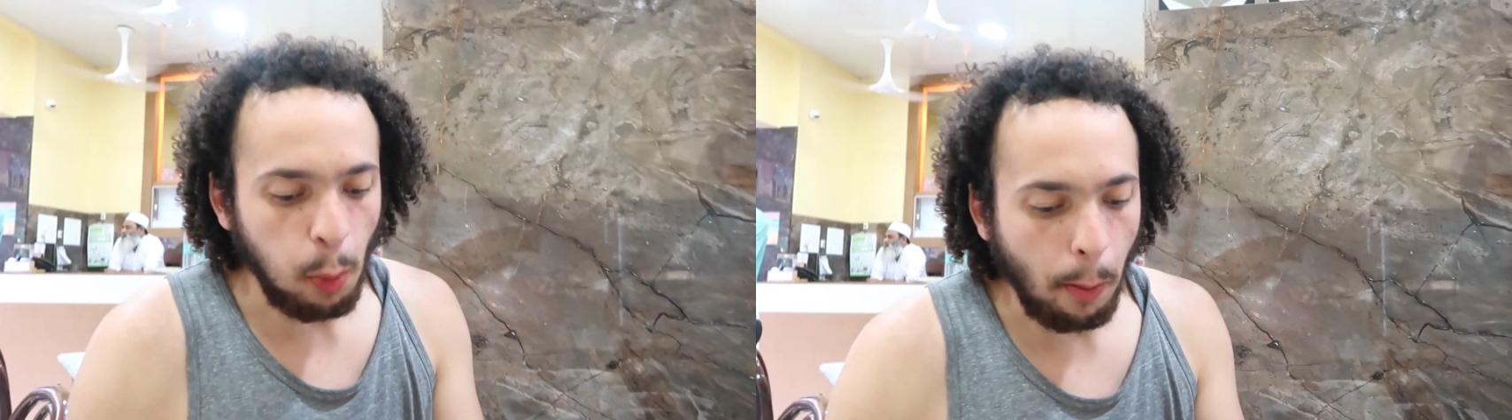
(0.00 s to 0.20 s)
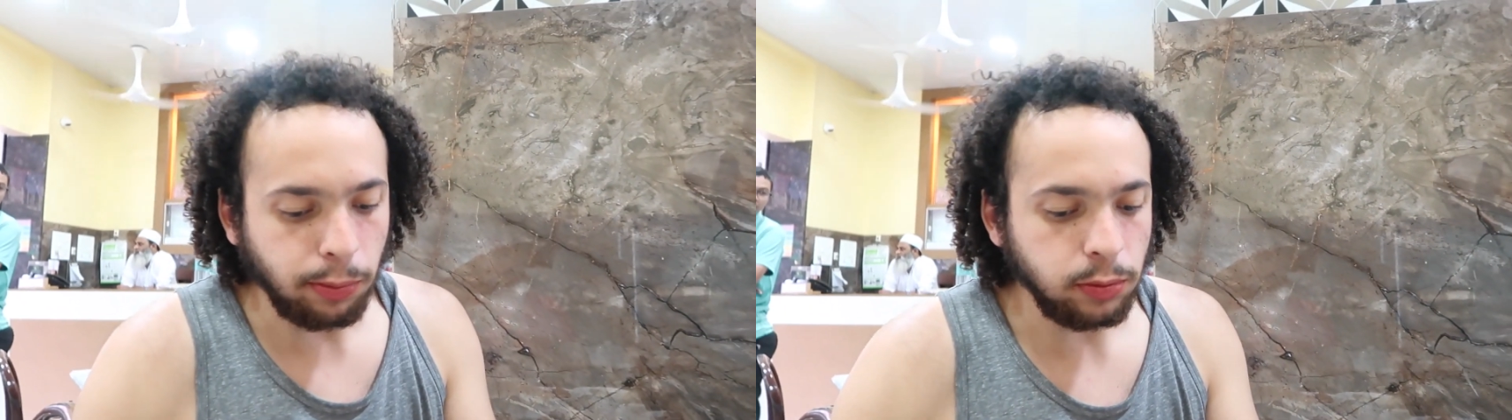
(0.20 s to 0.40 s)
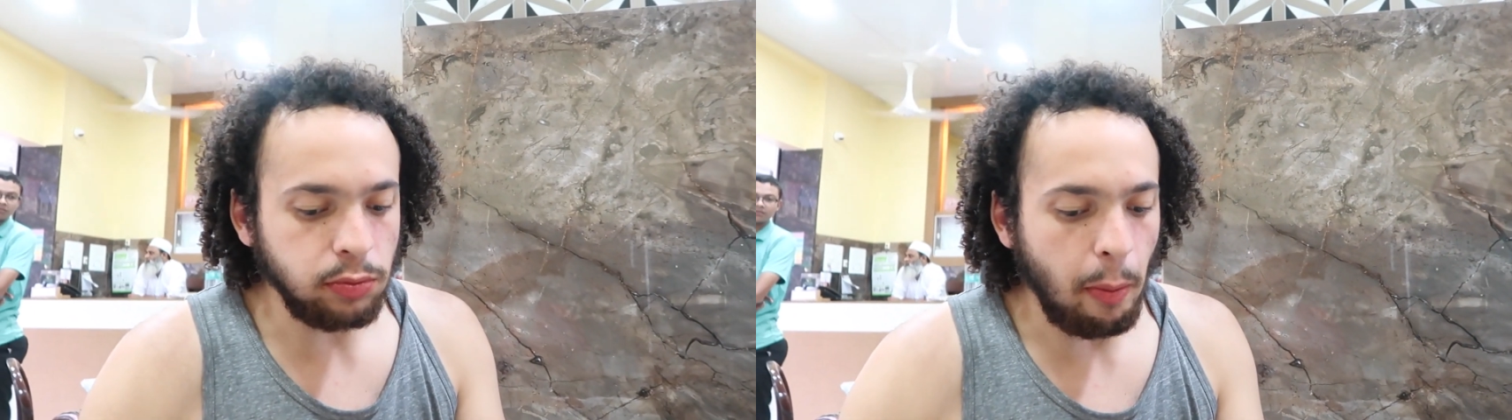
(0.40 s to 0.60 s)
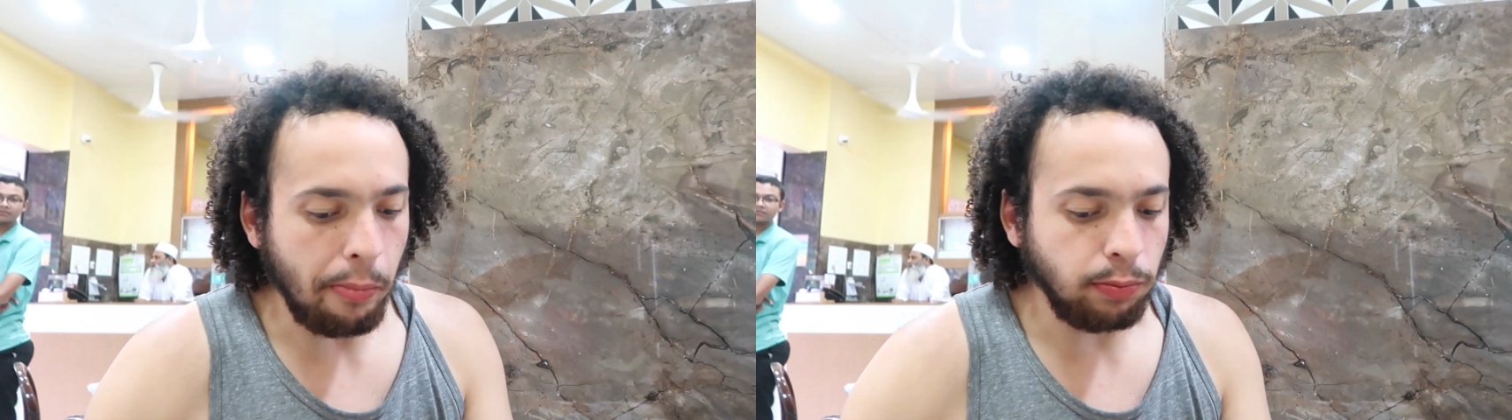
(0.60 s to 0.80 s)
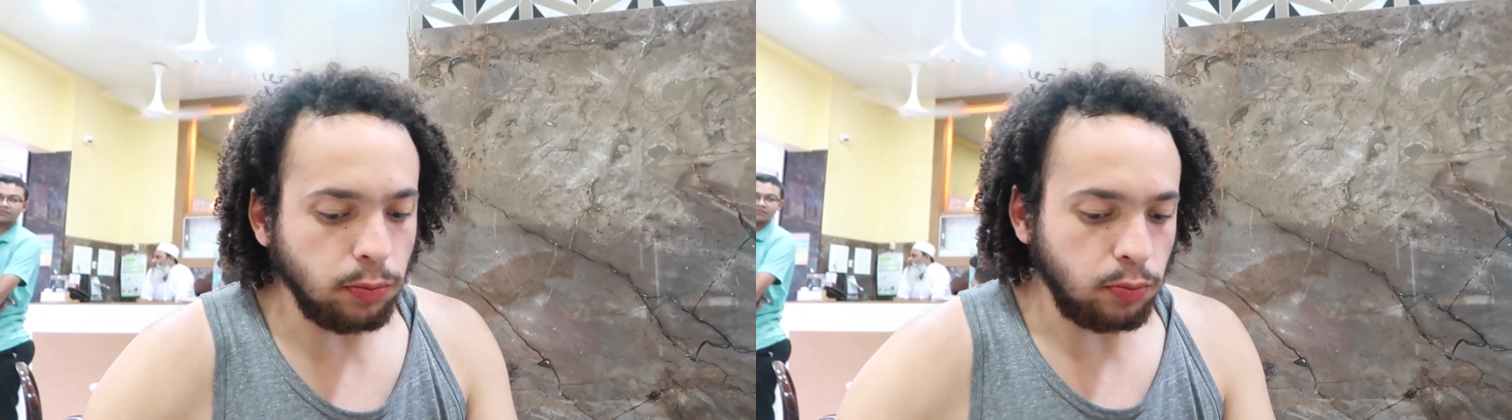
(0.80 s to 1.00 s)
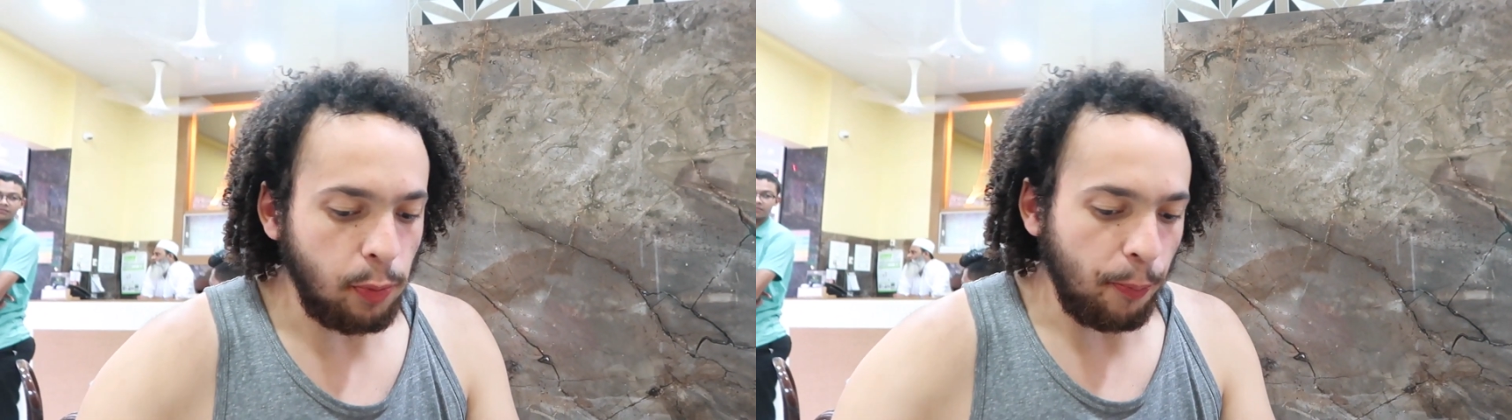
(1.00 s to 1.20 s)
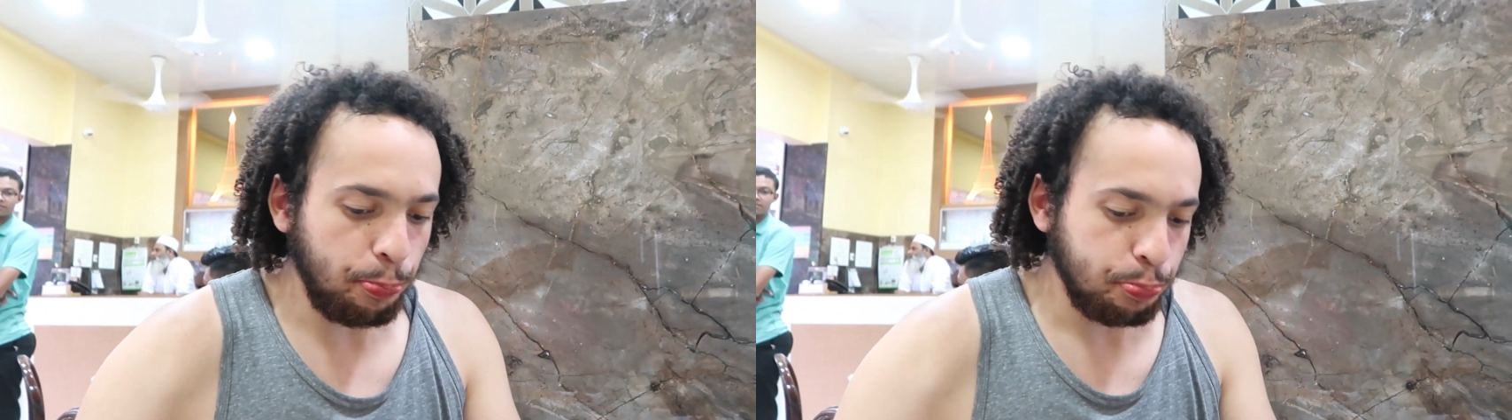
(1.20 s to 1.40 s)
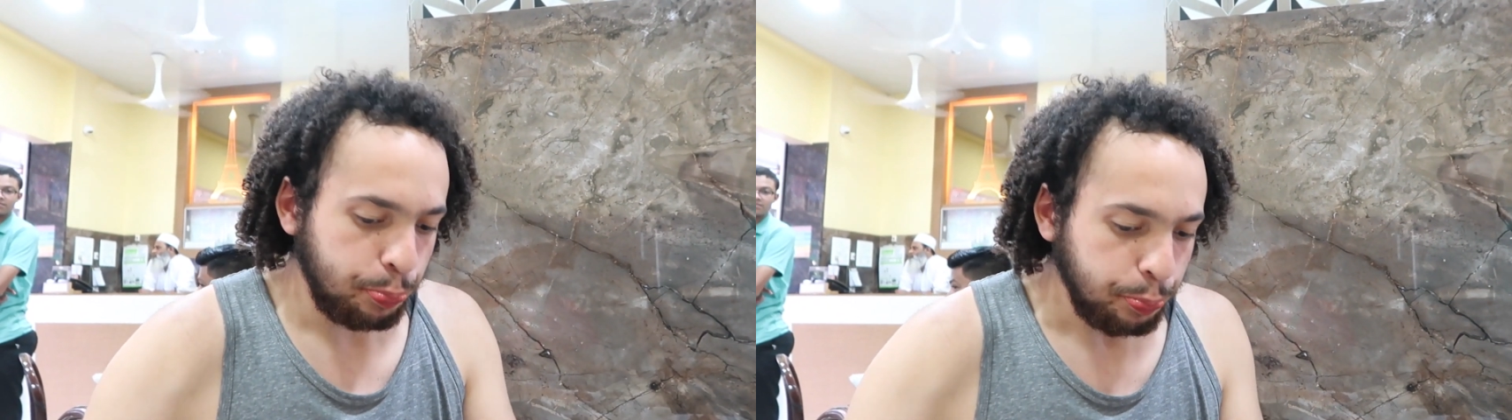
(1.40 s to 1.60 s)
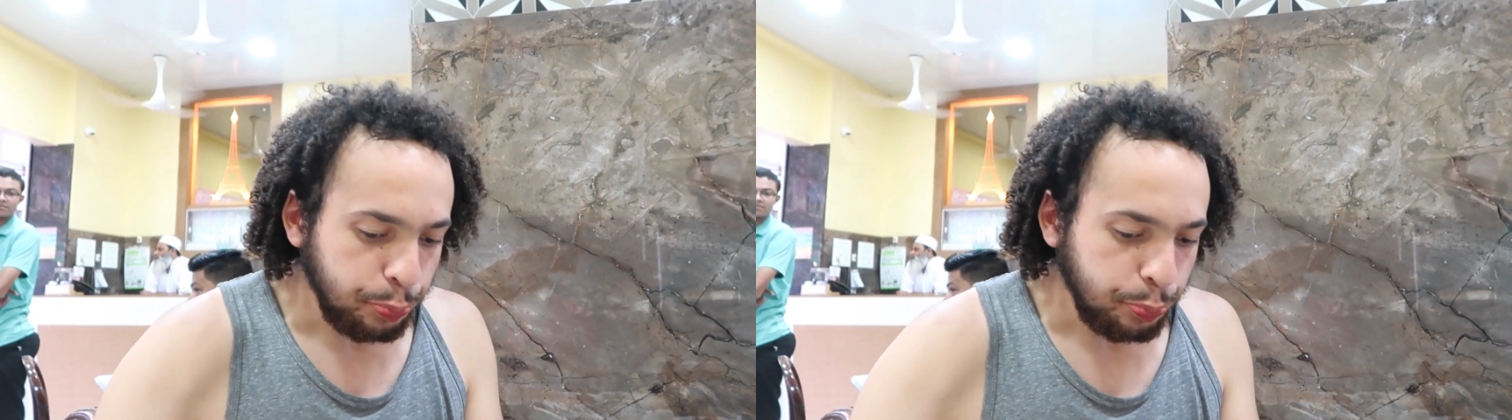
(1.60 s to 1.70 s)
Hey,